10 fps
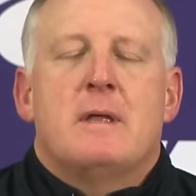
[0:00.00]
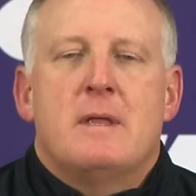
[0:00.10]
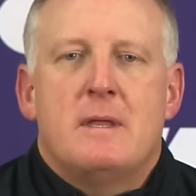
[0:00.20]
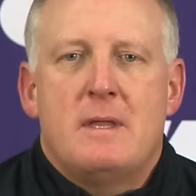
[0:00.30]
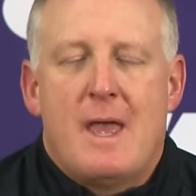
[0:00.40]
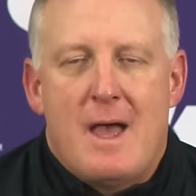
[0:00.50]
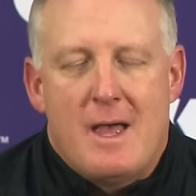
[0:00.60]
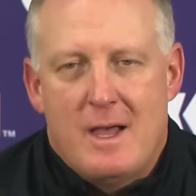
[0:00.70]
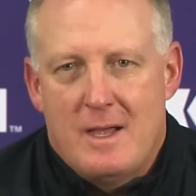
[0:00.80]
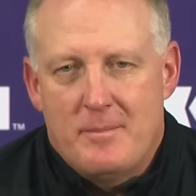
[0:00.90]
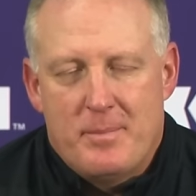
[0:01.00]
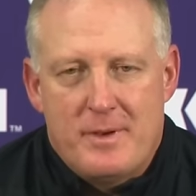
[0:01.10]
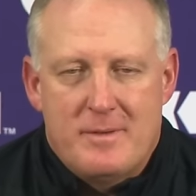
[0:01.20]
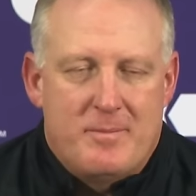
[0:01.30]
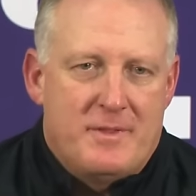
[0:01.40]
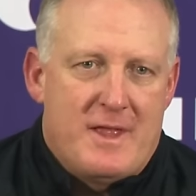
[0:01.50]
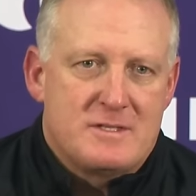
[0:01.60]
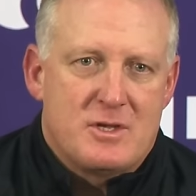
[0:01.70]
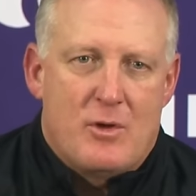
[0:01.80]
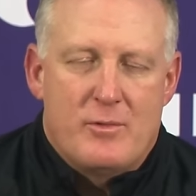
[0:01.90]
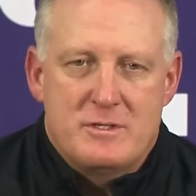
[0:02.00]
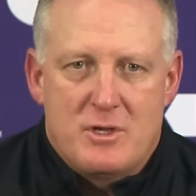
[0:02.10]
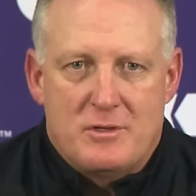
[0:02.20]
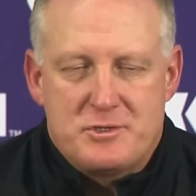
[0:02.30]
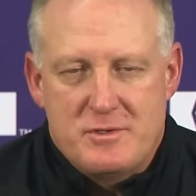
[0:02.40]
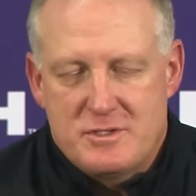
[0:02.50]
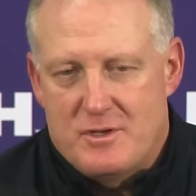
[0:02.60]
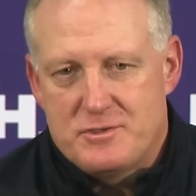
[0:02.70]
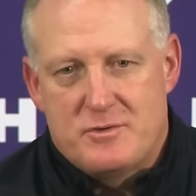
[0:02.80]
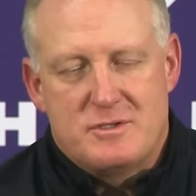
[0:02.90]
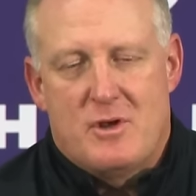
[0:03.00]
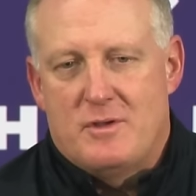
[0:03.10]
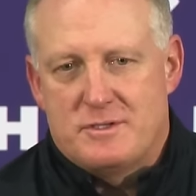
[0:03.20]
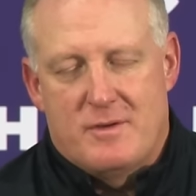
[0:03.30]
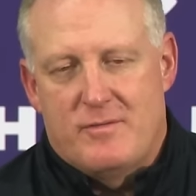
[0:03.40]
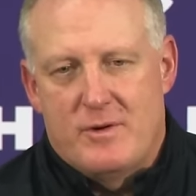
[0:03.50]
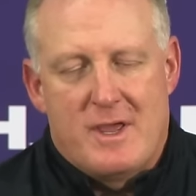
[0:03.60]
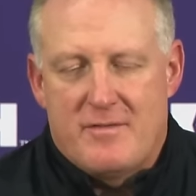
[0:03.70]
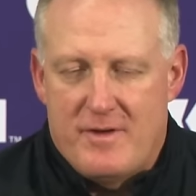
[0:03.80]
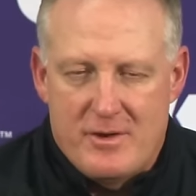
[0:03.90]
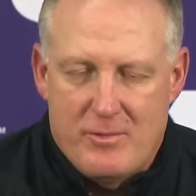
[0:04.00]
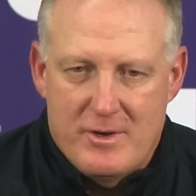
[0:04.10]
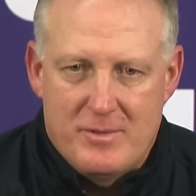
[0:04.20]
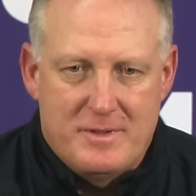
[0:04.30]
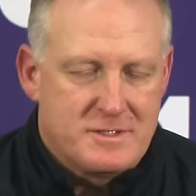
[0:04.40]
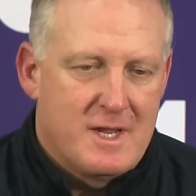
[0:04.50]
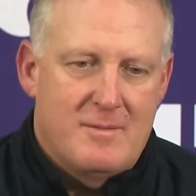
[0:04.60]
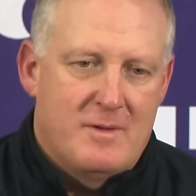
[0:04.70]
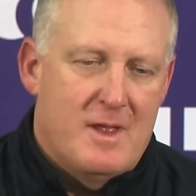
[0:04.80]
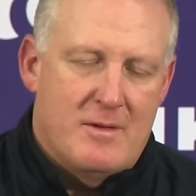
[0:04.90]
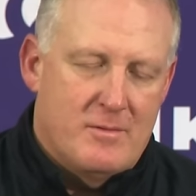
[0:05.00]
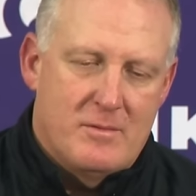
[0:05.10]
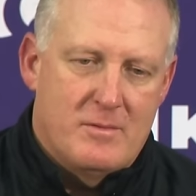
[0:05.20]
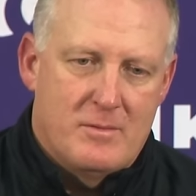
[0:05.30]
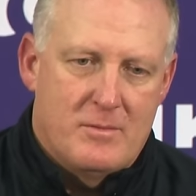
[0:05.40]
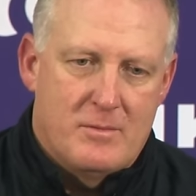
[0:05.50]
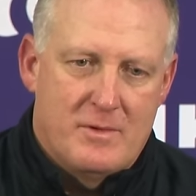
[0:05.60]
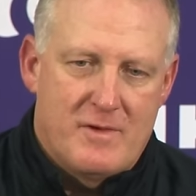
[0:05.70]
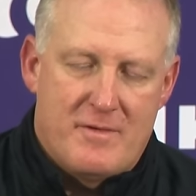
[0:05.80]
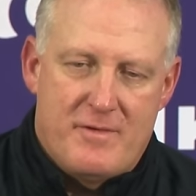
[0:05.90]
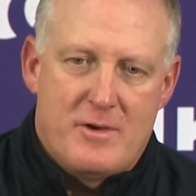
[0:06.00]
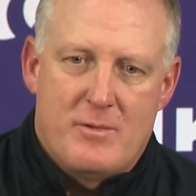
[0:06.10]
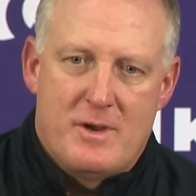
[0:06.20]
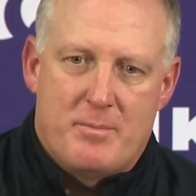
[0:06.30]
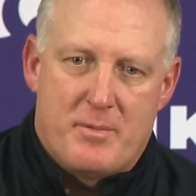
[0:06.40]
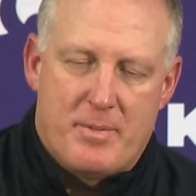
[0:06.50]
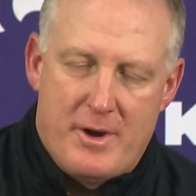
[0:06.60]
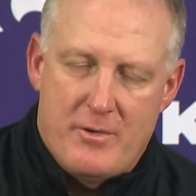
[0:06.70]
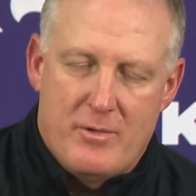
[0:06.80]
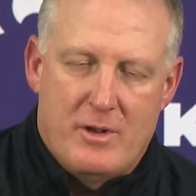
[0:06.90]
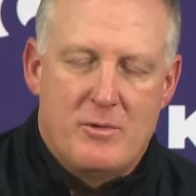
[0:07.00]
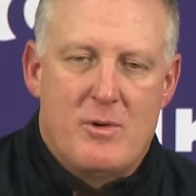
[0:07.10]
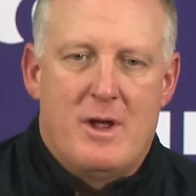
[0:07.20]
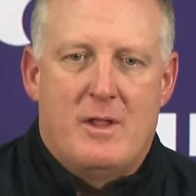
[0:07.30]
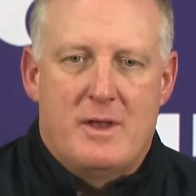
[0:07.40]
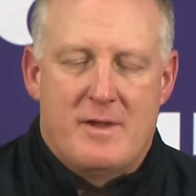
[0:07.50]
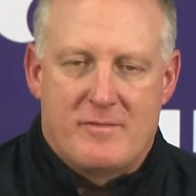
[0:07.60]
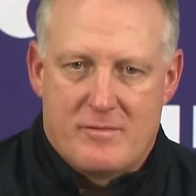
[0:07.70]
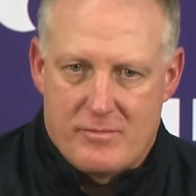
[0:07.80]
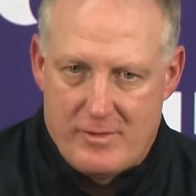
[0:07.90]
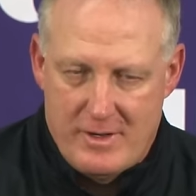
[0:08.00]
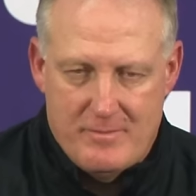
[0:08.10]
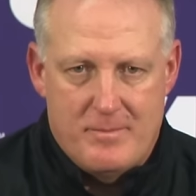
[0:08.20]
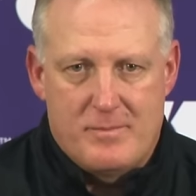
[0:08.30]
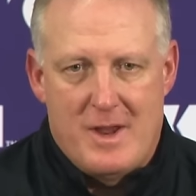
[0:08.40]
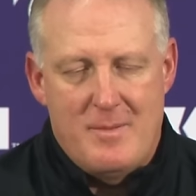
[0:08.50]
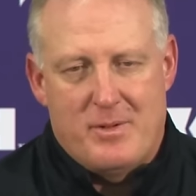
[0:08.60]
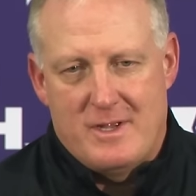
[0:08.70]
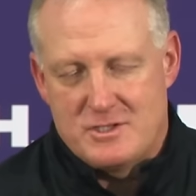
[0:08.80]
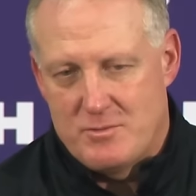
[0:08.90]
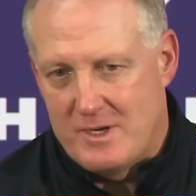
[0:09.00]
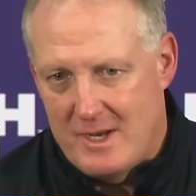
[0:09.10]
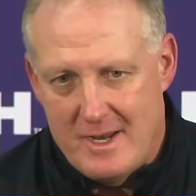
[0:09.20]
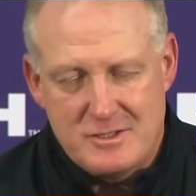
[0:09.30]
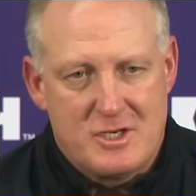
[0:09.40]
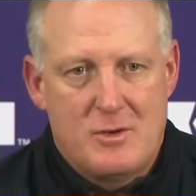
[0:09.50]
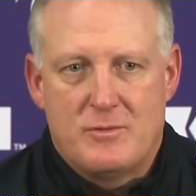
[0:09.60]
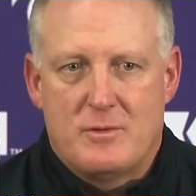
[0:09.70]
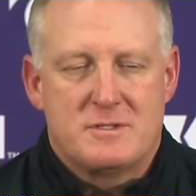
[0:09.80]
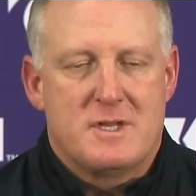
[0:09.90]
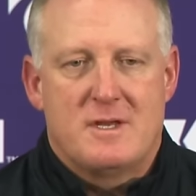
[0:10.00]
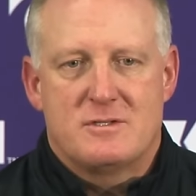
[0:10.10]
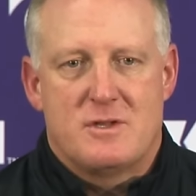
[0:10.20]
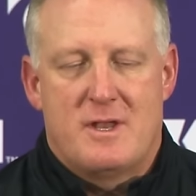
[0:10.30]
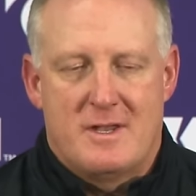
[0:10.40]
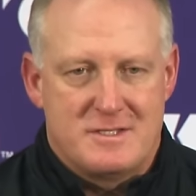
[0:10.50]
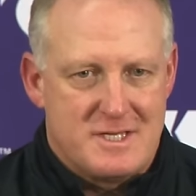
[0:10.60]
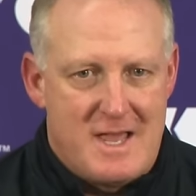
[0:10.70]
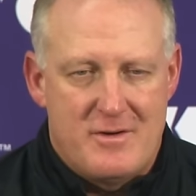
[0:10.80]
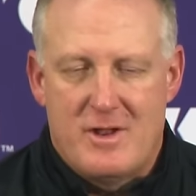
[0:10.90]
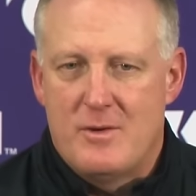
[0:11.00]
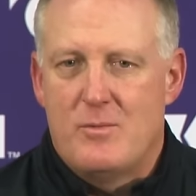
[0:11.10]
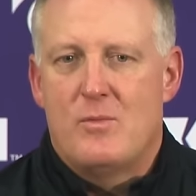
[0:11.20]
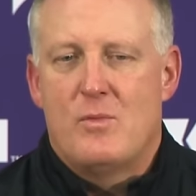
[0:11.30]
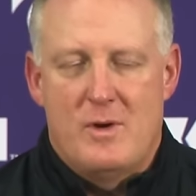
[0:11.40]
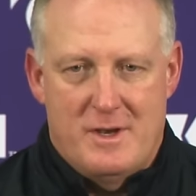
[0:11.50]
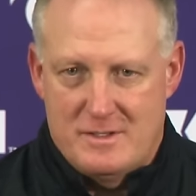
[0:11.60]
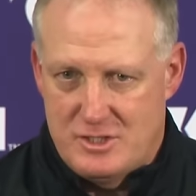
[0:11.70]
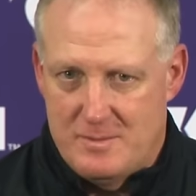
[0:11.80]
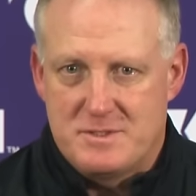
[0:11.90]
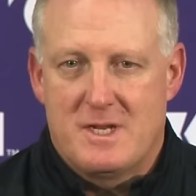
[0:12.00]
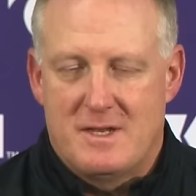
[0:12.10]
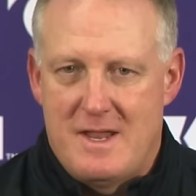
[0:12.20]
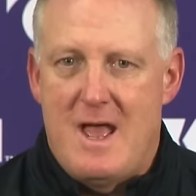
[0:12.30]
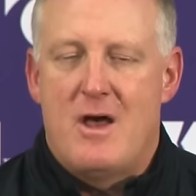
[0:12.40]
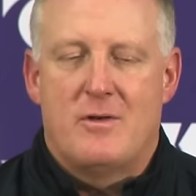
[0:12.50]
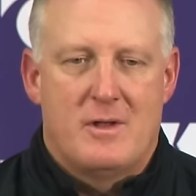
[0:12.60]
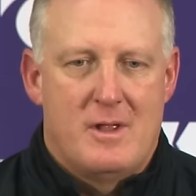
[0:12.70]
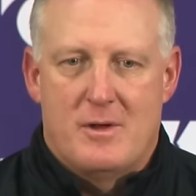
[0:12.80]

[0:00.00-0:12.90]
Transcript: yeah um, but but that's all results results results of we got to find a way to win this game yeah we've got to find a way to prepare really well and have great game plans so we can execute those things so that on Saturday when it chips get down,